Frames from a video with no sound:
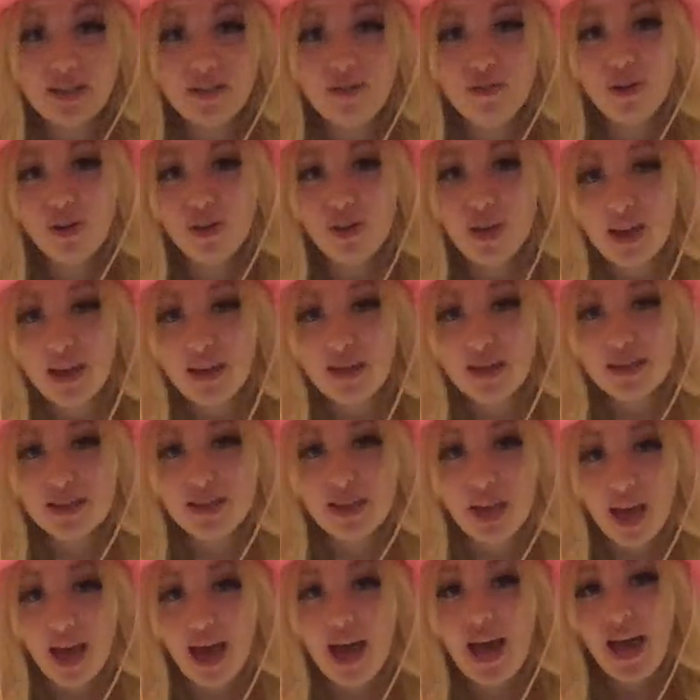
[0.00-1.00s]
for things
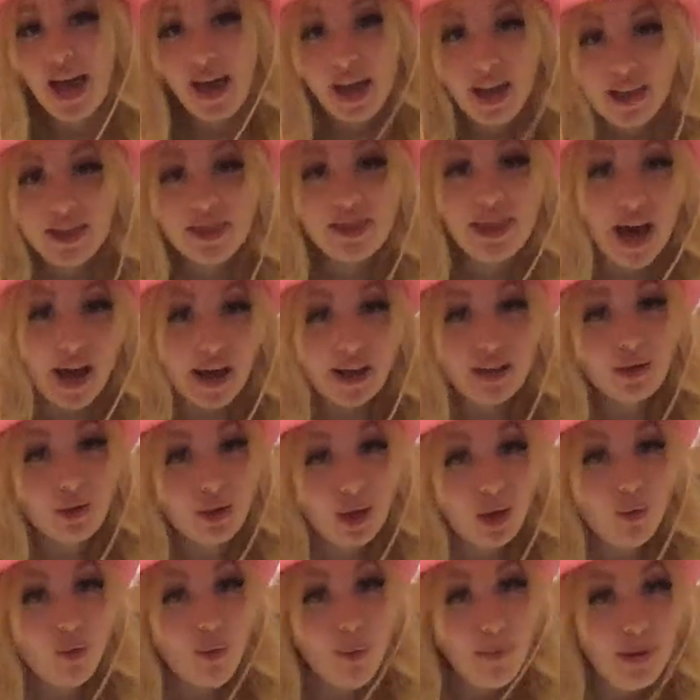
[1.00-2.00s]
that
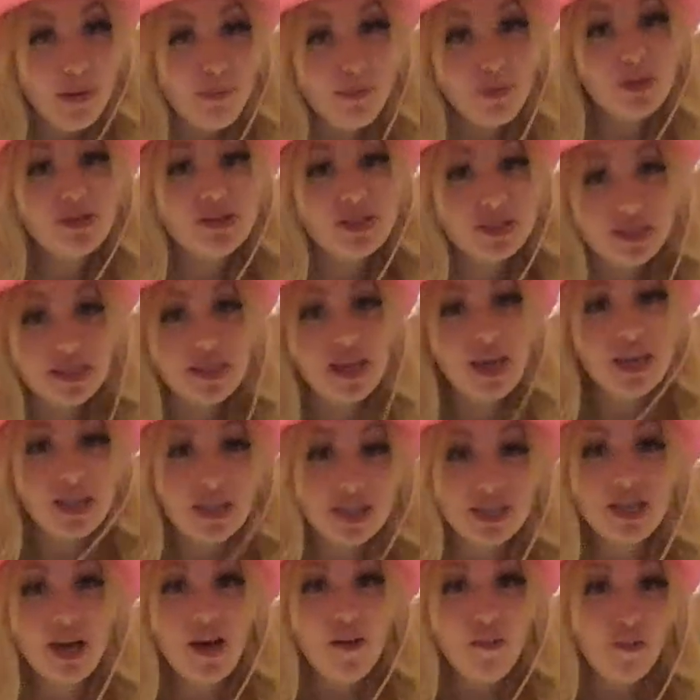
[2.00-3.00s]
like when people say
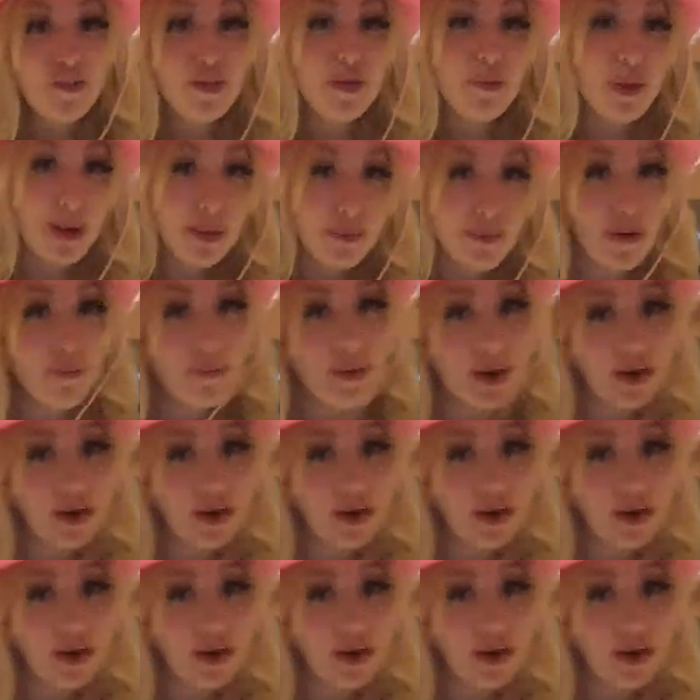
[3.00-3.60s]
stuff to me about my